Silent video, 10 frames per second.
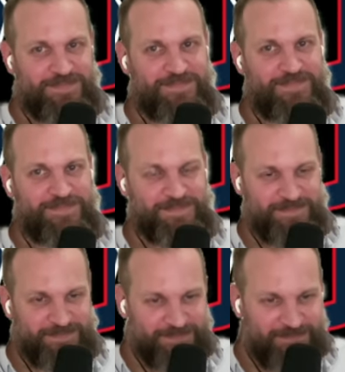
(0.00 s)

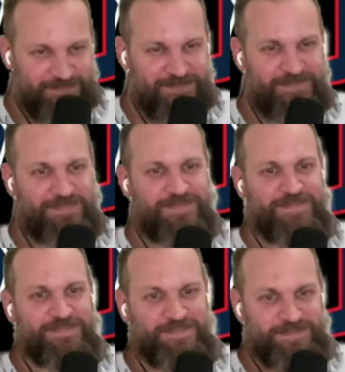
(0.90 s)

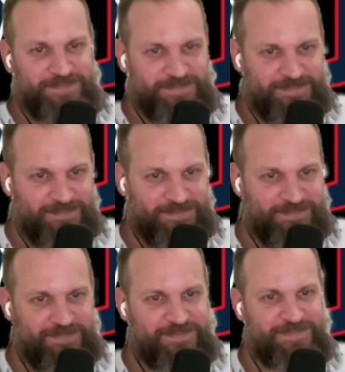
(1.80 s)

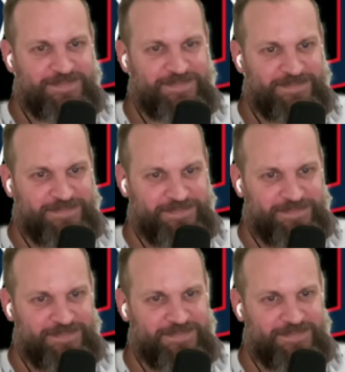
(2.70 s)
(not speaking)